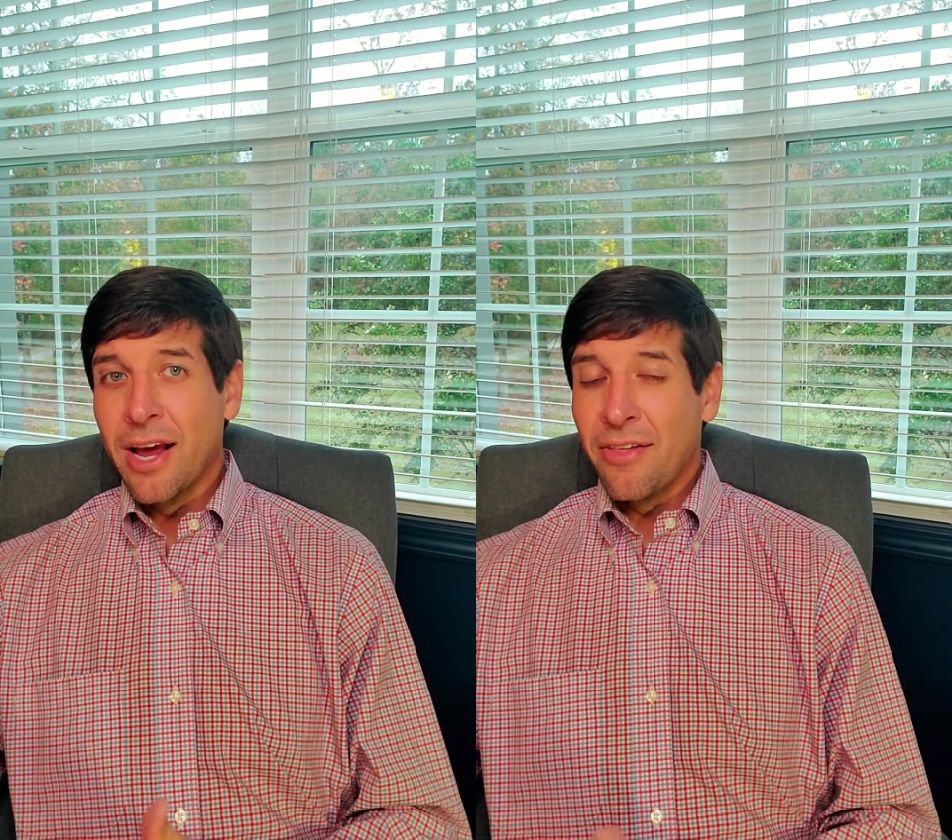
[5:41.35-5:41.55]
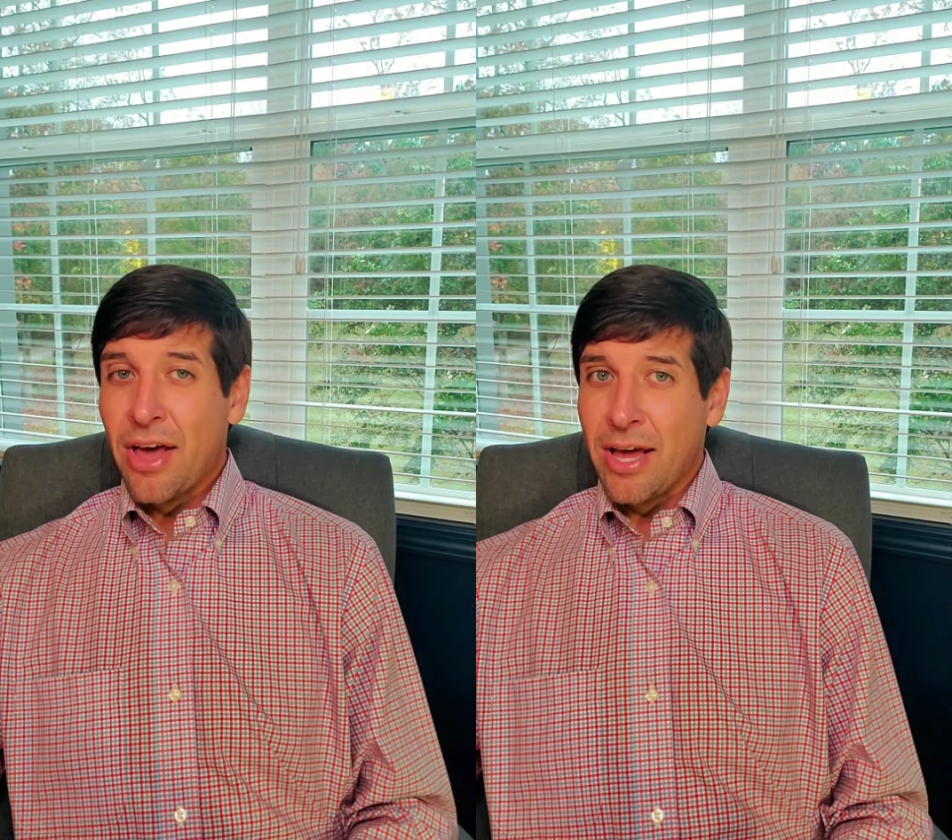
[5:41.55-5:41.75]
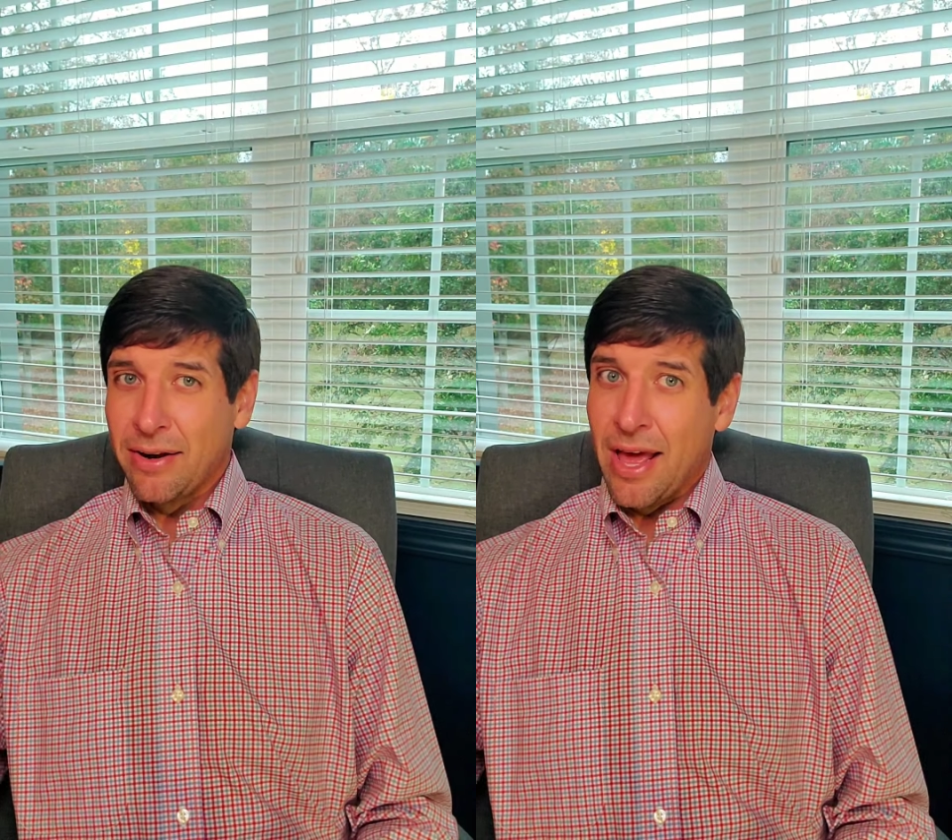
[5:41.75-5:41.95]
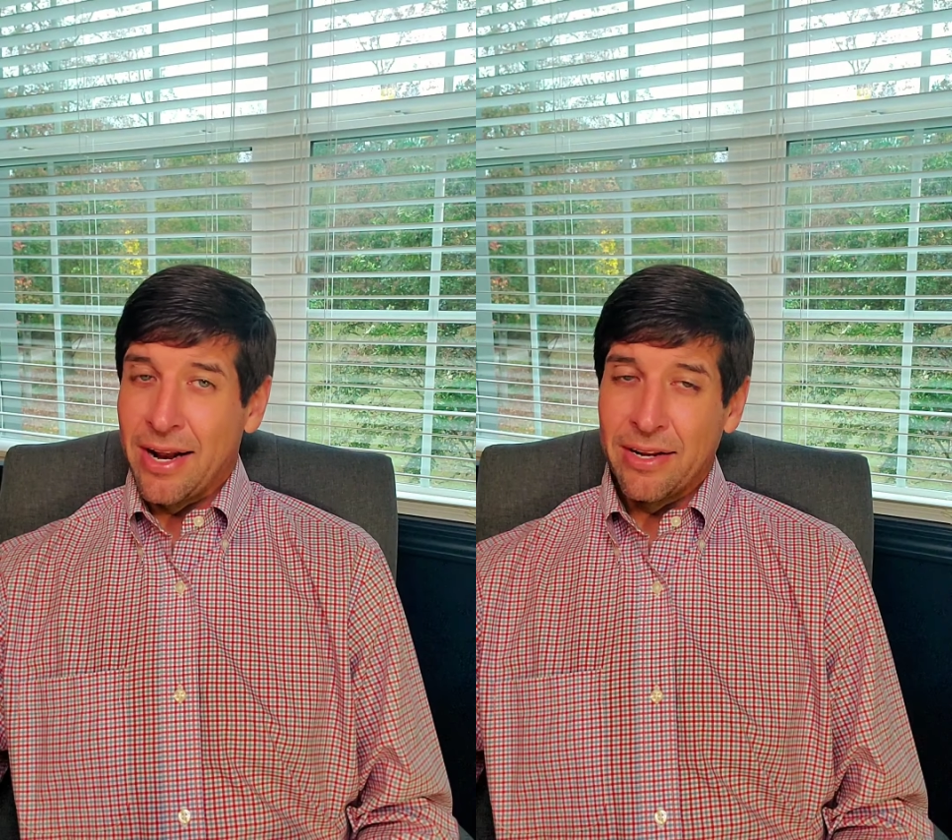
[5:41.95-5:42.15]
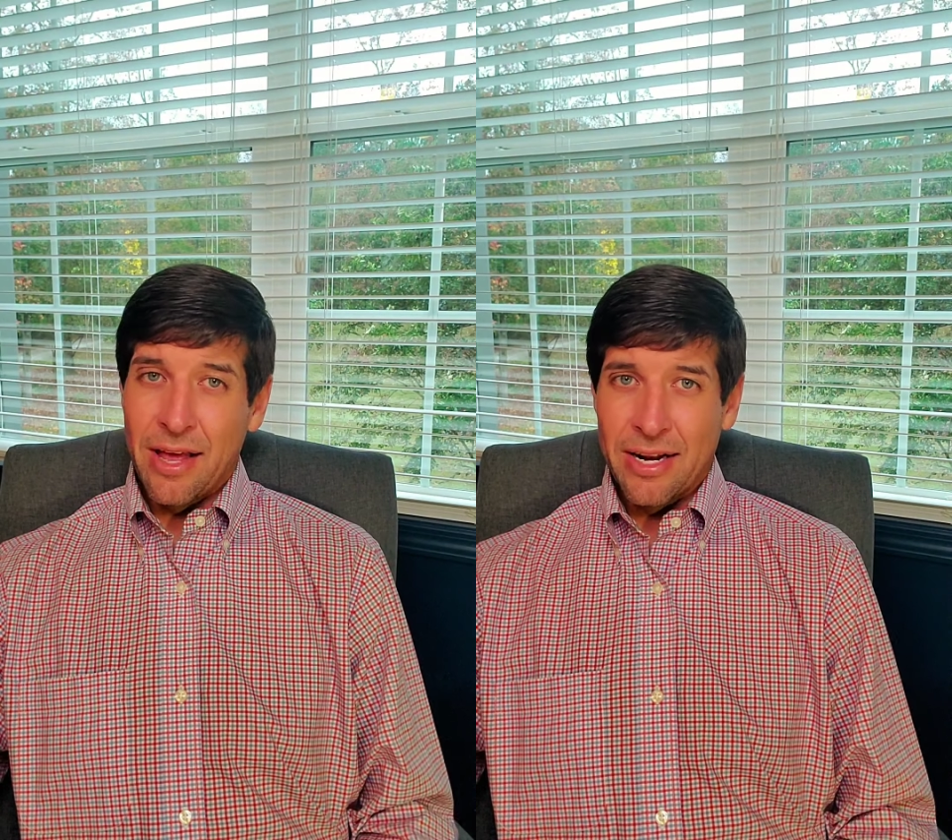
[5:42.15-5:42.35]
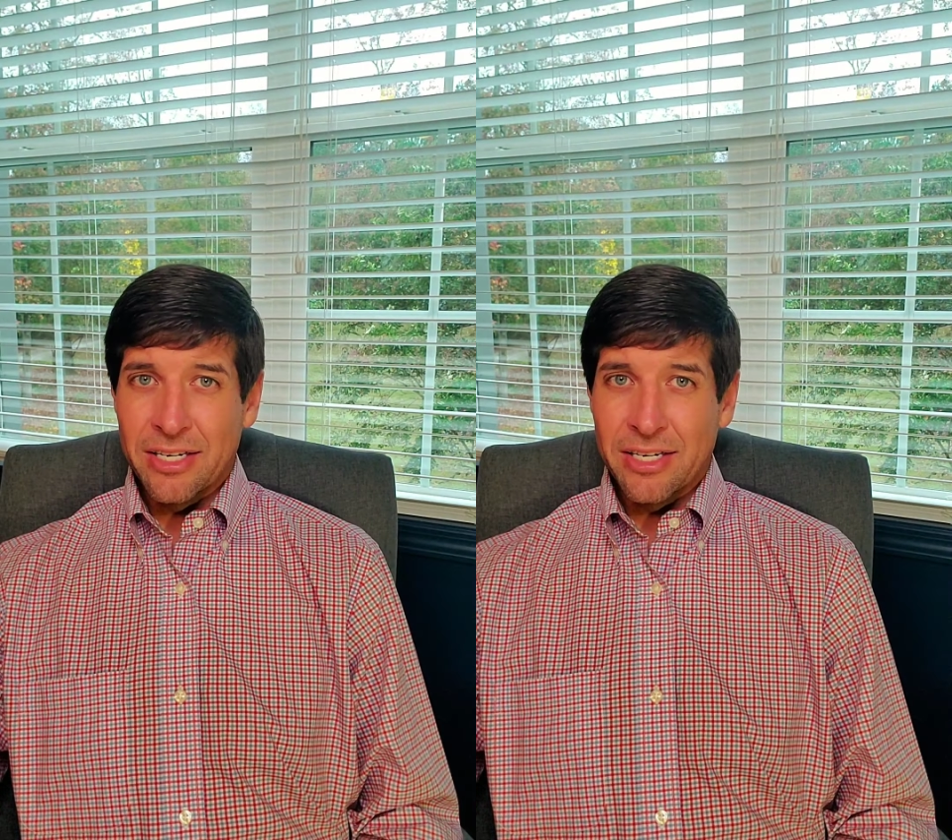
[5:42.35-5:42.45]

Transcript: And that at a